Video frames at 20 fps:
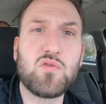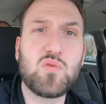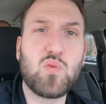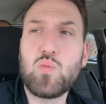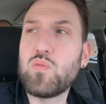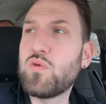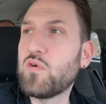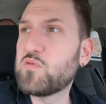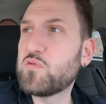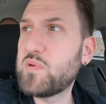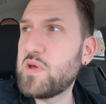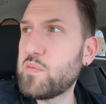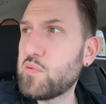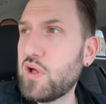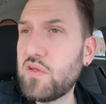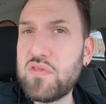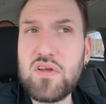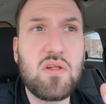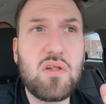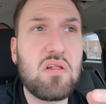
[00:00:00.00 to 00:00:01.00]
know there's
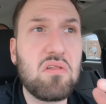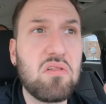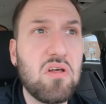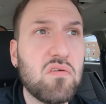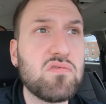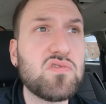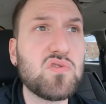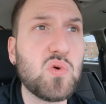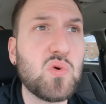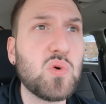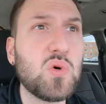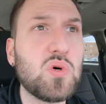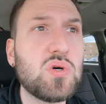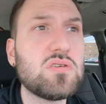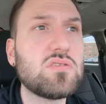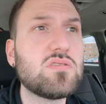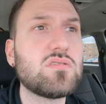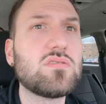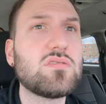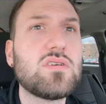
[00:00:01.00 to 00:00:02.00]
people out there that love
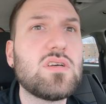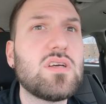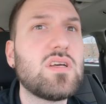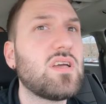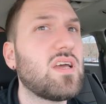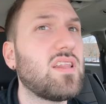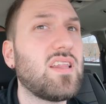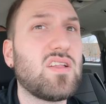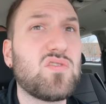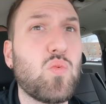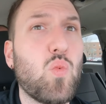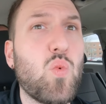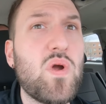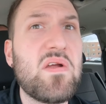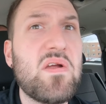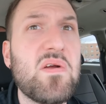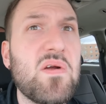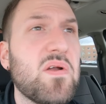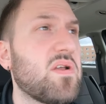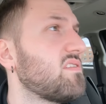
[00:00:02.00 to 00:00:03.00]
school. Yeah. That's
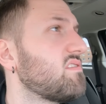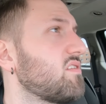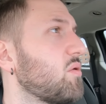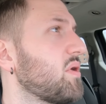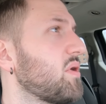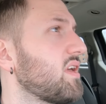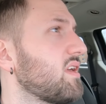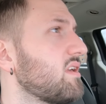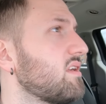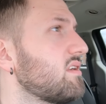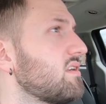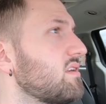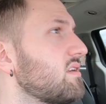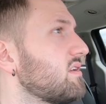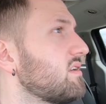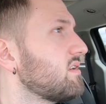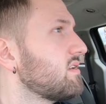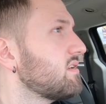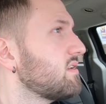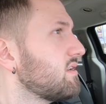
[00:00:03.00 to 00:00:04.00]
weird to me.
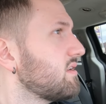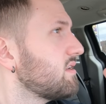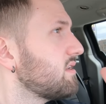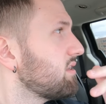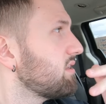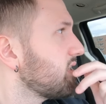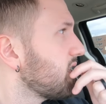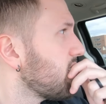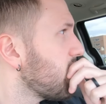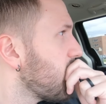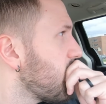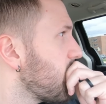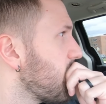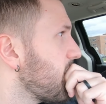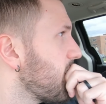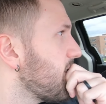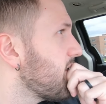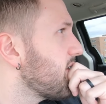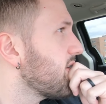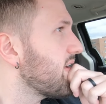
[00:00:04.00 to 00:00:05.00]
Just do good at it.
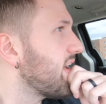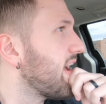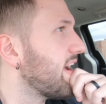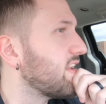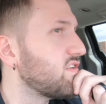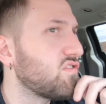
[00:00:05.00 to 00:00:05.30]
And yeah,